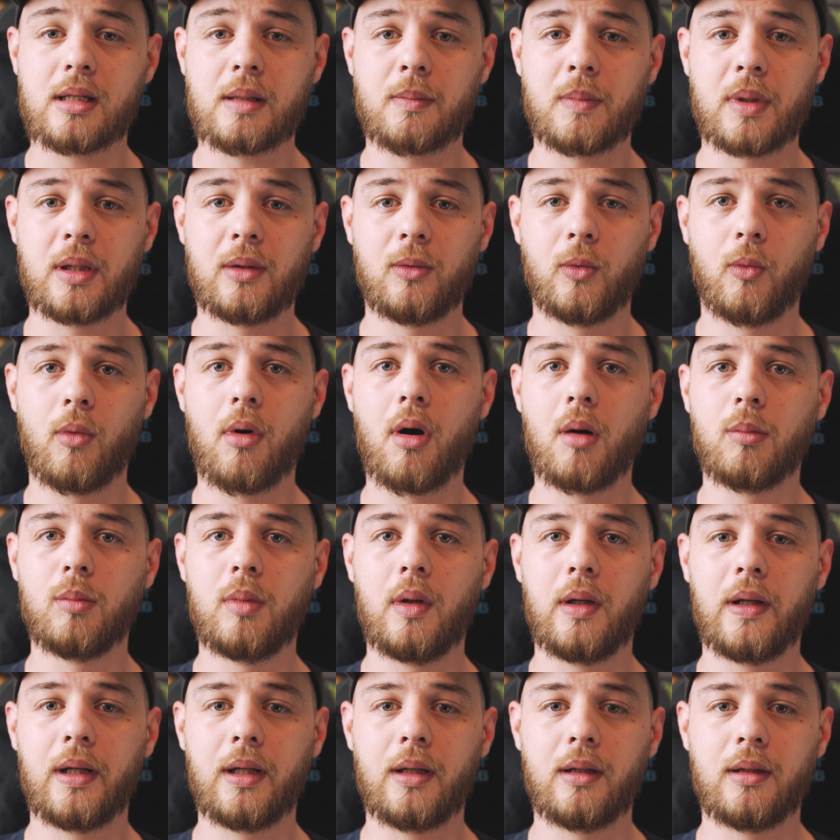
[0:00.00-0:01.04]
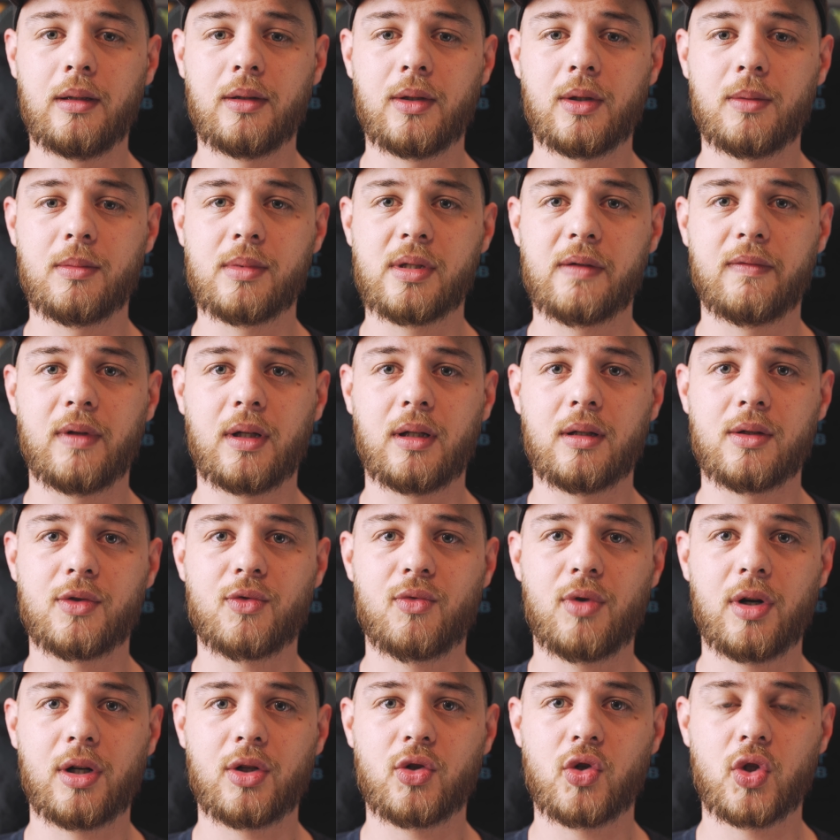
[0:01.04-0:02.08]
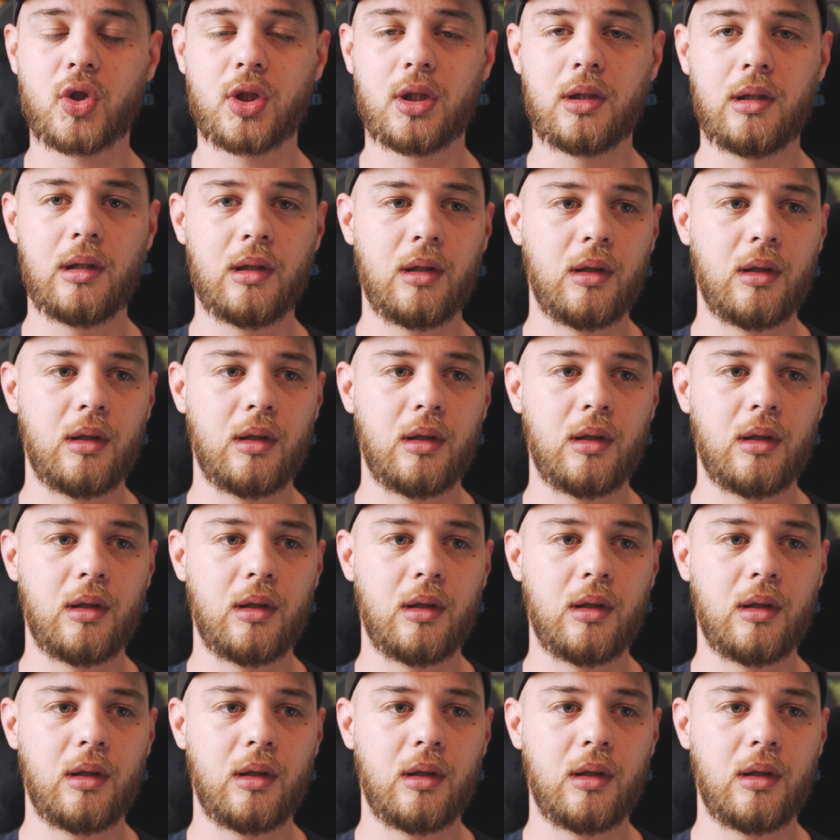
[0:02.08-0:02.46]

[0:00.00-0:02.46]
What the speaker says: been wobbly in terms of the construction.